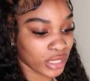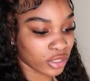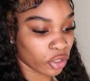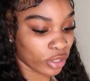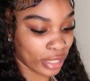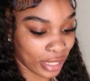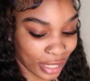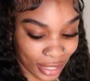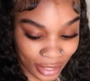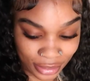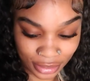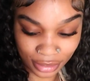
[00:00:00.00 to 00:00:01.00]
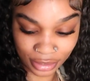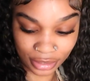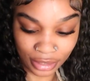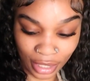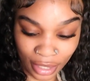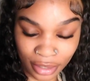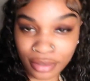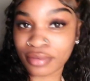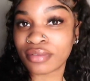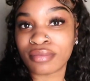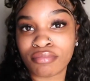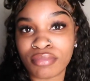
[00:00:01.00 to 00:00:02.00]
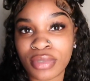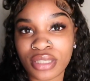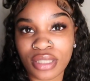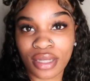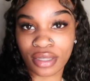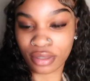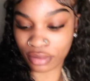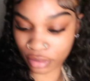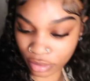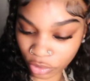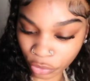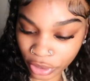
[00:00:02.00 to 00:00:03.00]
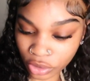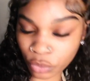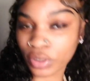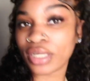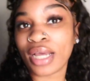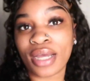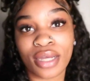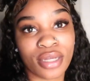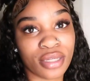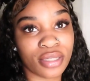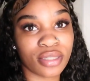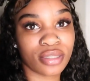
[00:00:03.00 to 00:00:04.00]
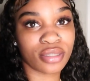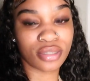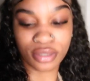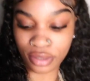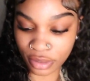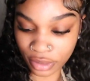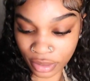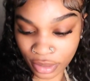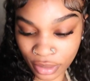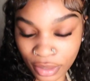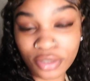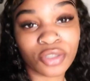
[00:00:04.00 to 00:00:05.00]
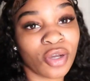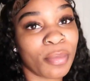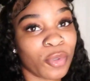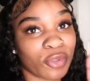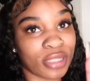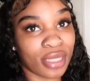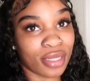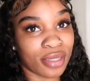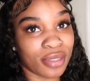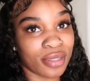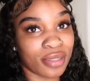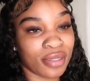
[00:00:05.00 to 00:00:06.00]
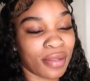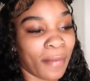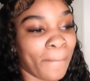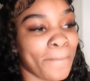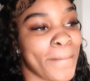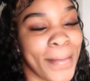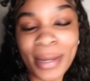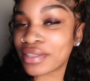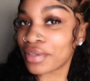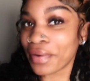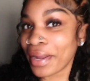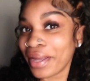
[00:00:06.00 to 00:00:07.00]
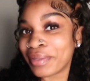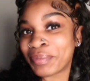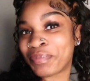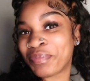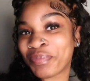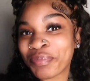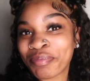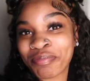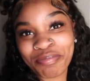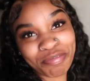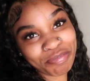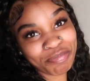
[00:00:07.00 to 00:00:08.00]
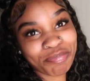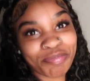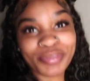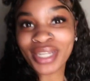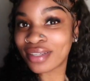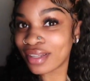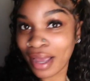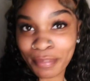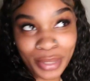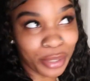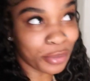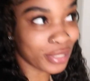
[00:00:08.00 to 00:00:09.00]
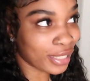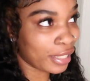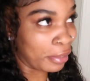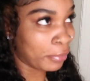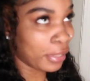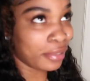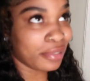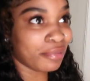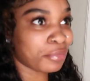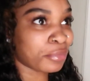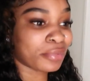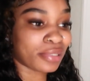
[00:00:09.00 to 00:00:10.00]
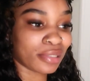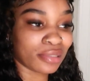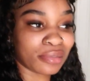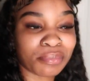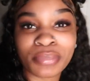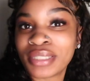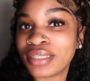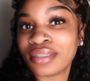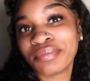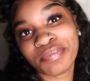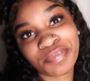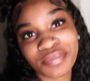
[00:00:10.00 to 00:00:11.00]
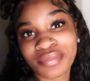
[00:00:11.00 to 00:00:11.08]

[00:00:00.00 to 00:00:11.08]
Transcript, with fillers: have to go to class because it's like it's like 3:29, so I'm on time. So yeah, not me on time. I ain't never on time. But